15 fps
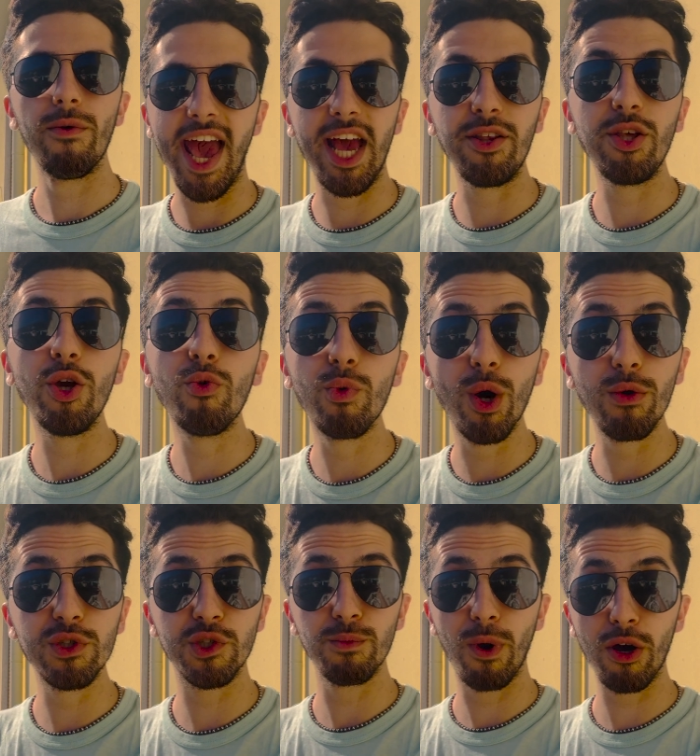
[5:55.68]
can you
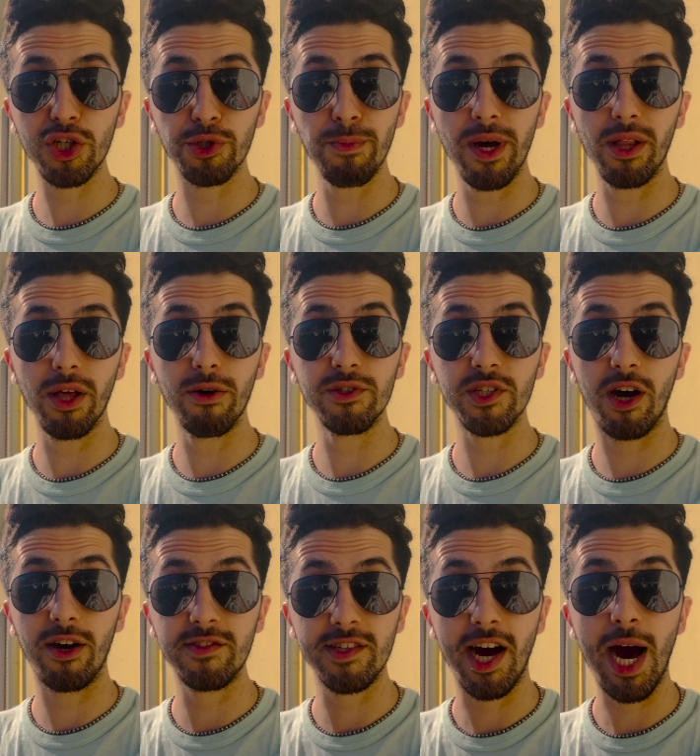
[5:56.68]
roast marshmallows
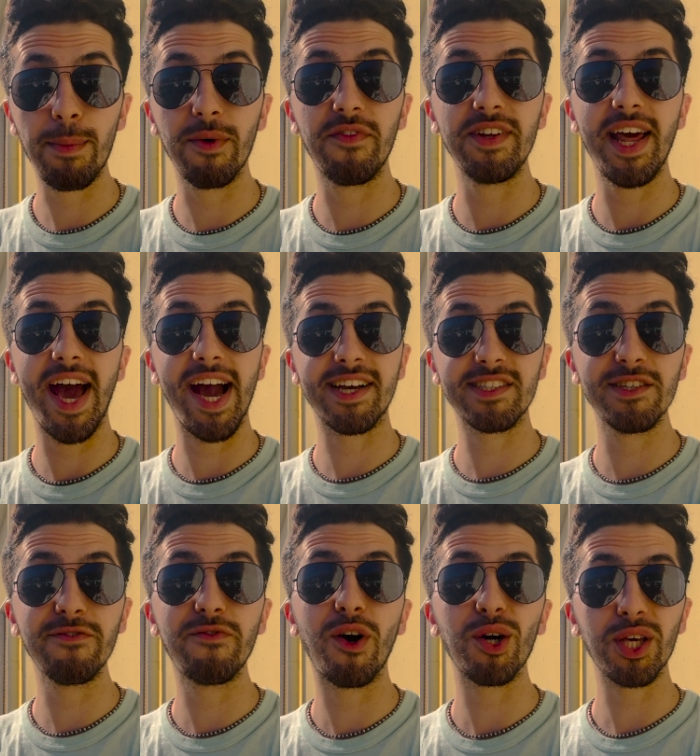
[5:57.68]
on top of an
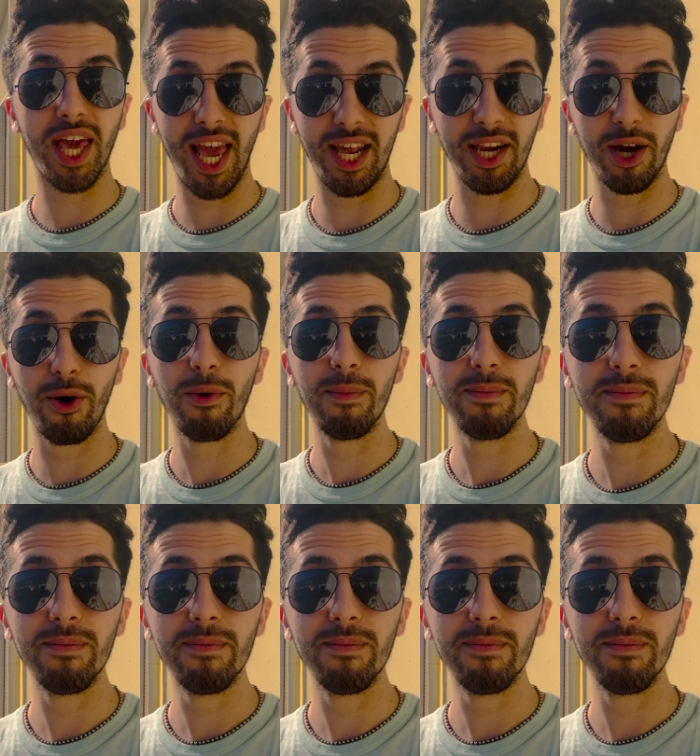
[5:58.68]
active volcano?